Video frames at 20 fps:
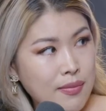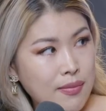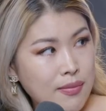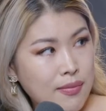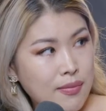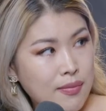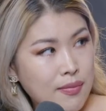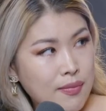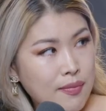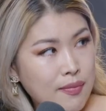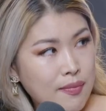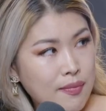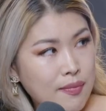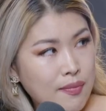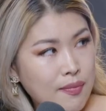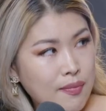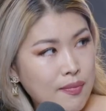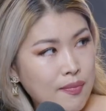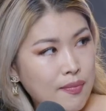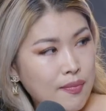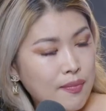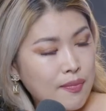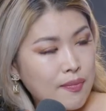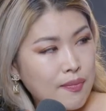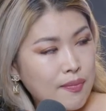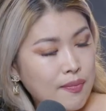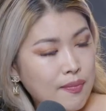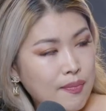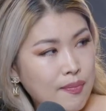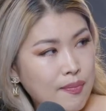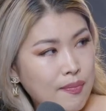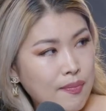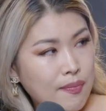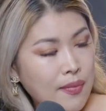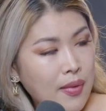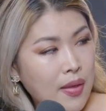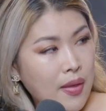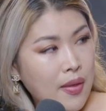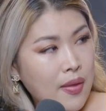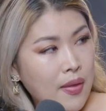Right.
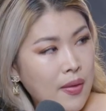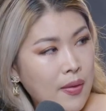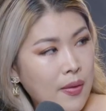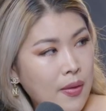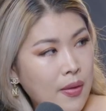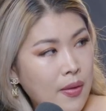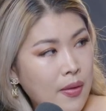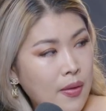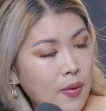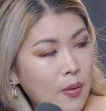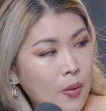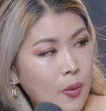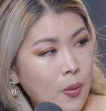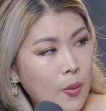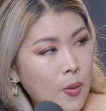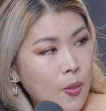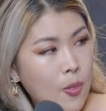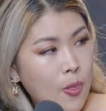Yeah, well, I mean,